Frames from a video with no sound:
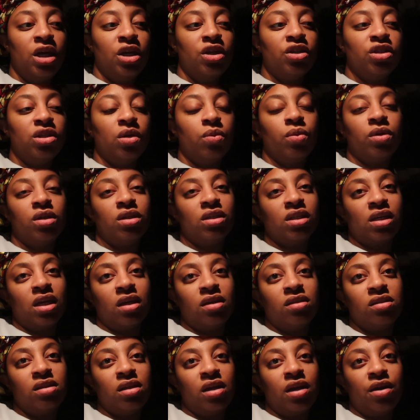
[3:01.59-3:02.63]
So worst
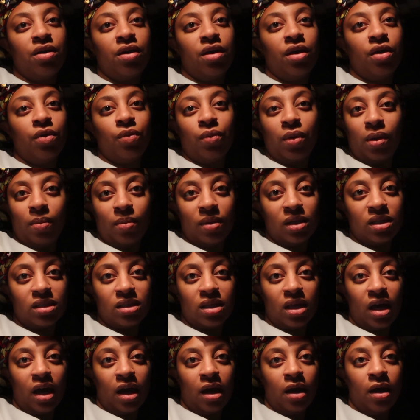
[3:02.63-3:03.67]
case scenario, we miss
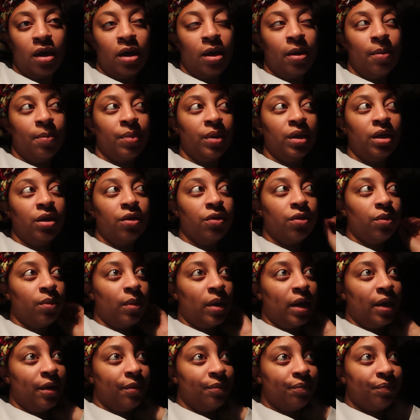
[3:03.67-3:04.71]
that. But either
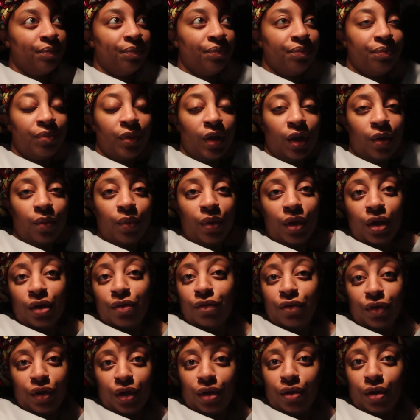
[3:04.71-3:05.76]
way, we
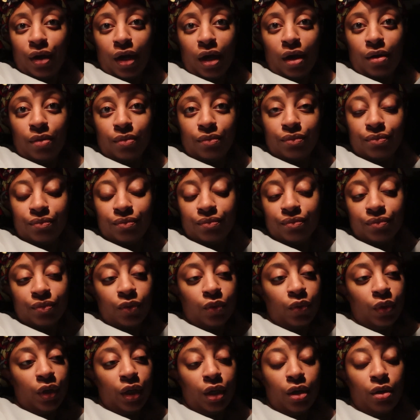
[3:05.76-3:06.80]
gonna figure it out.
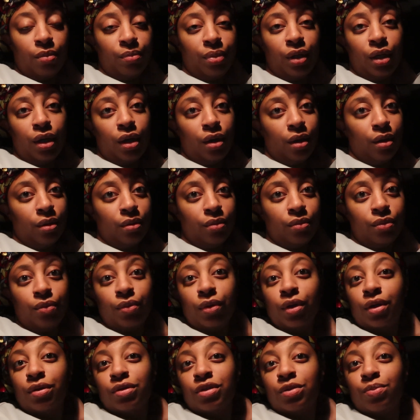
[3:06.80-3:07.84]
We gonna be there.
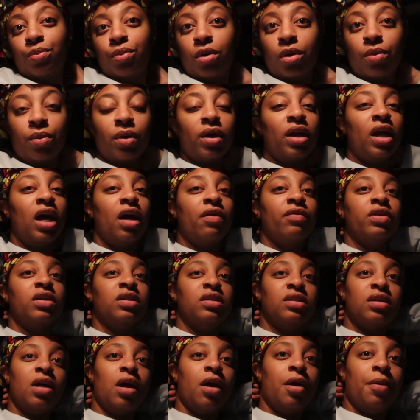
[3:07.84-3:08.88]
We gonna support. We're gonna have a
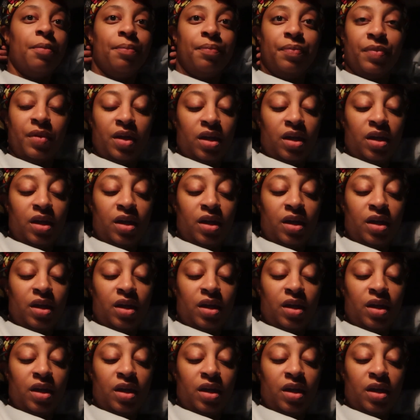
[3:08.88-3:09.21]
good time.